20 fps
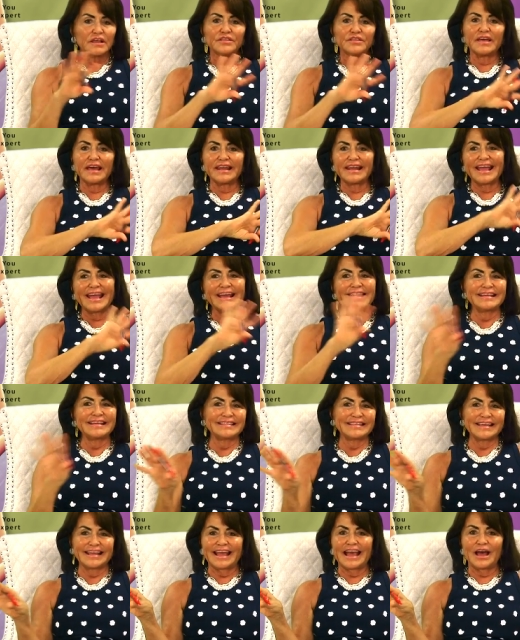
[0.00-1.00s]
than
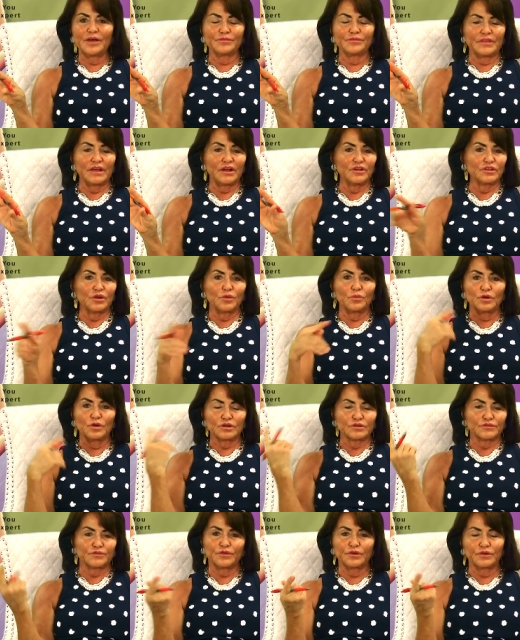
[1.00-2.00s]
anything out there that
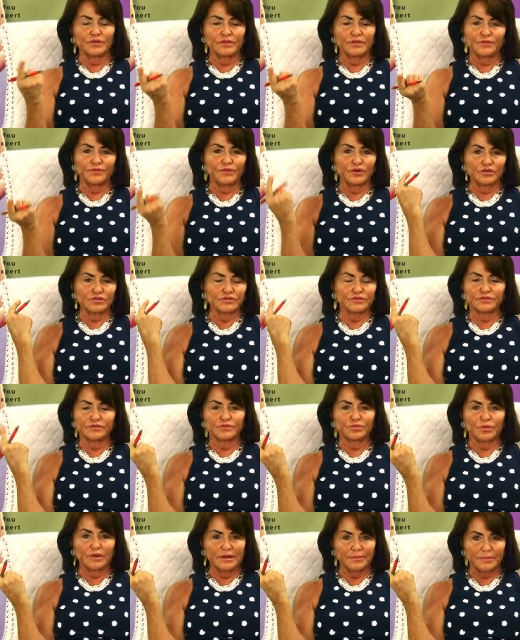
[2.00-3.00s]
works for the first
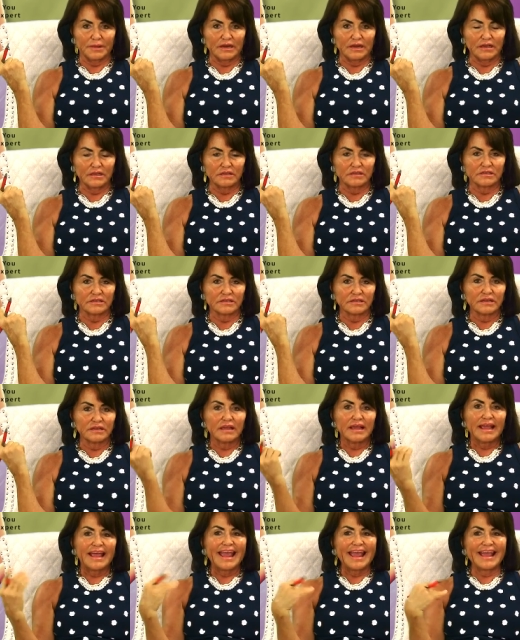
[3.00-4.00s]
twenty minutes.
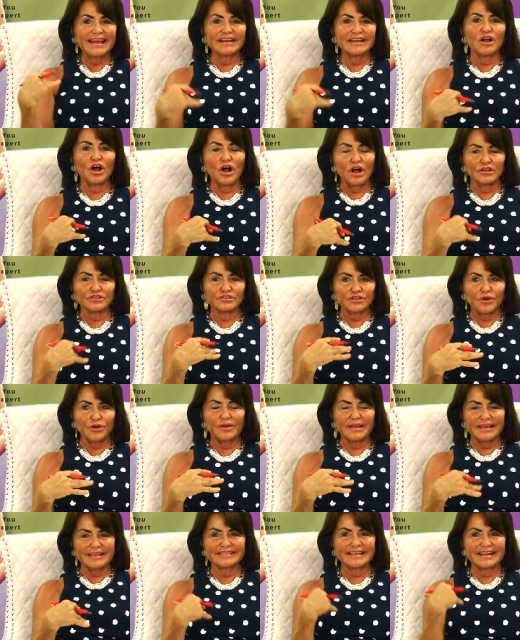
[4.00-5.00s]
And it
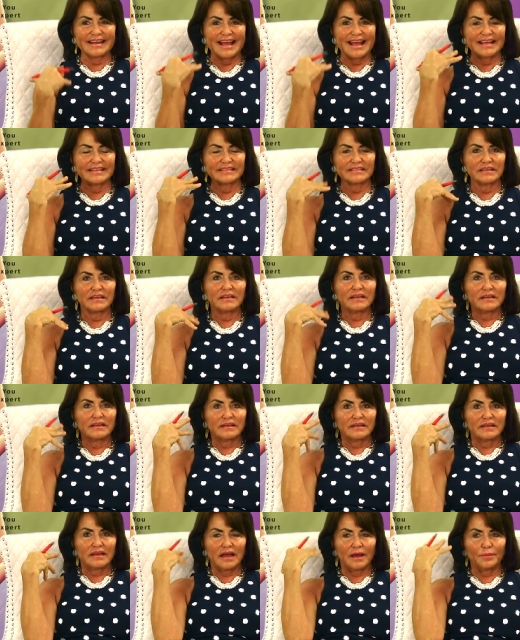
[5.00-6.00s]
also isn't as
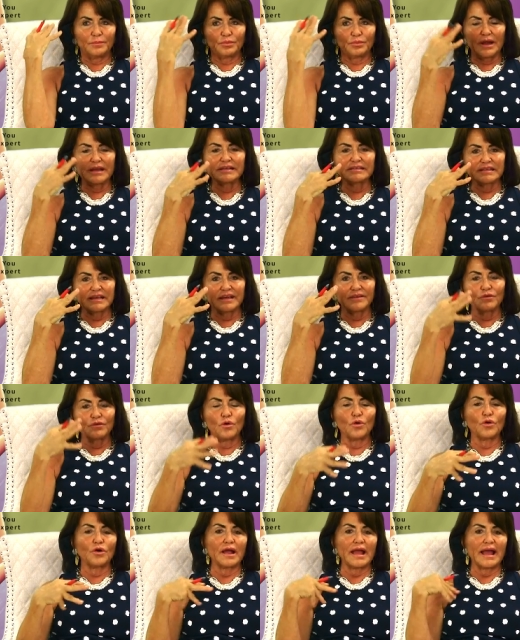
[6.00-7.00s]
abrasive,
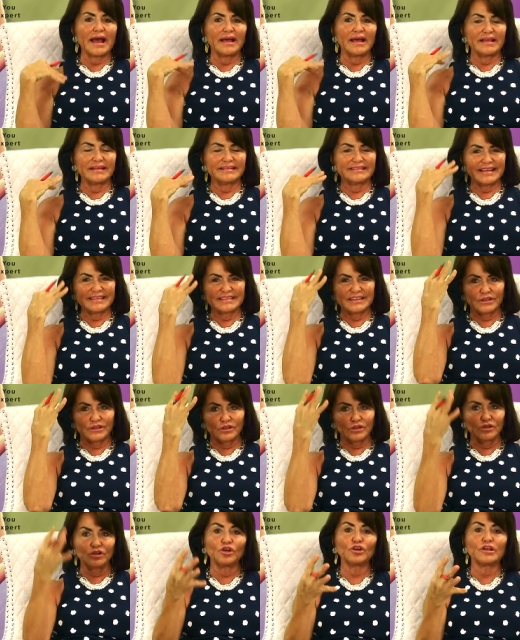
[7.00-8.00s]
or uh, it doesn't
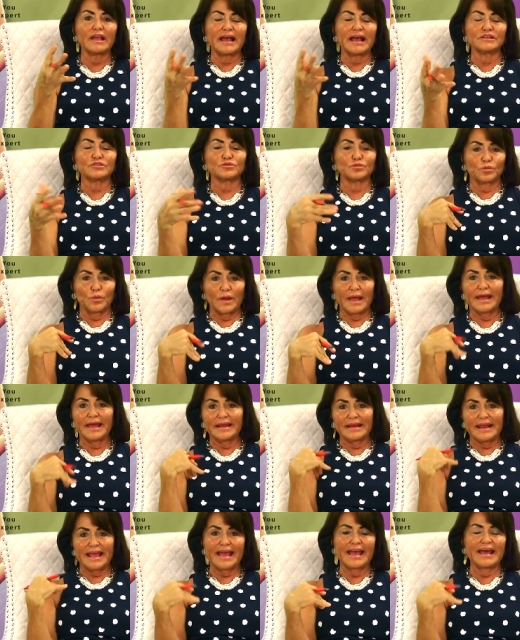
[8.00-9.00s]
look as
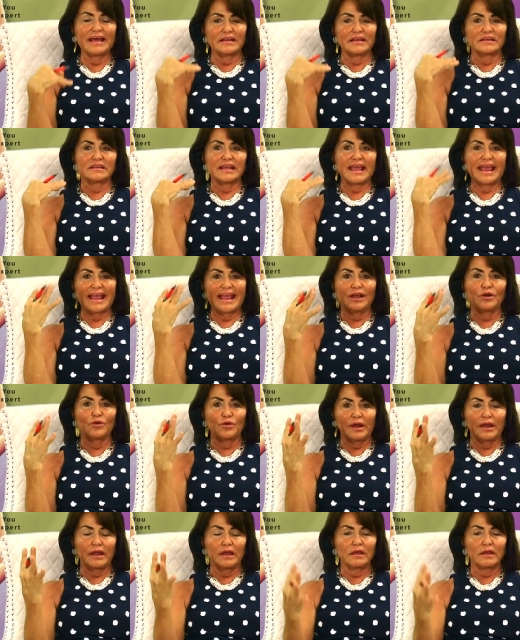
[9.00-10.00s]
red and
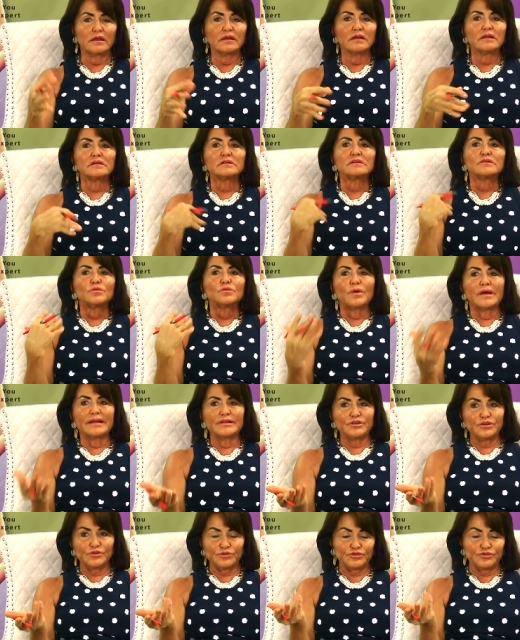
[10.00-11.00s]
angry.
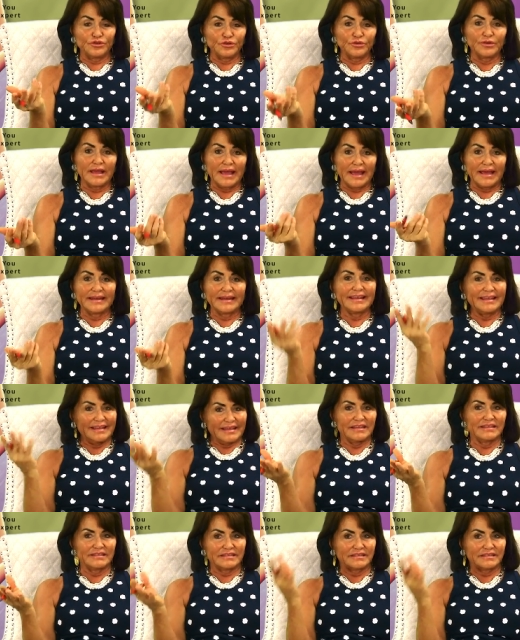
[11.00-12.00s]
What you do get
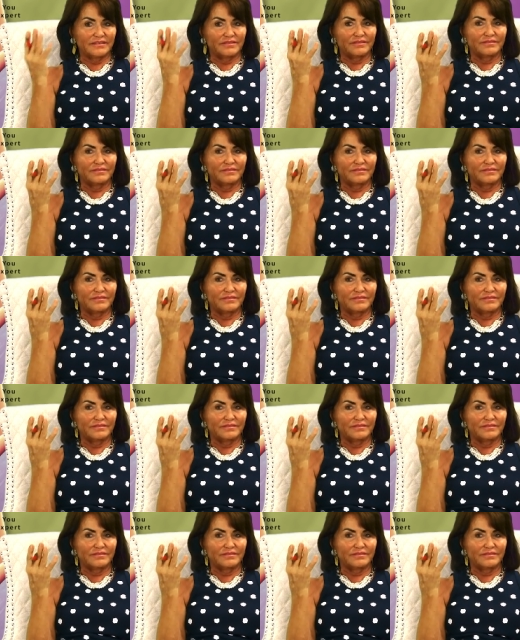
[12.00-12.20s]
is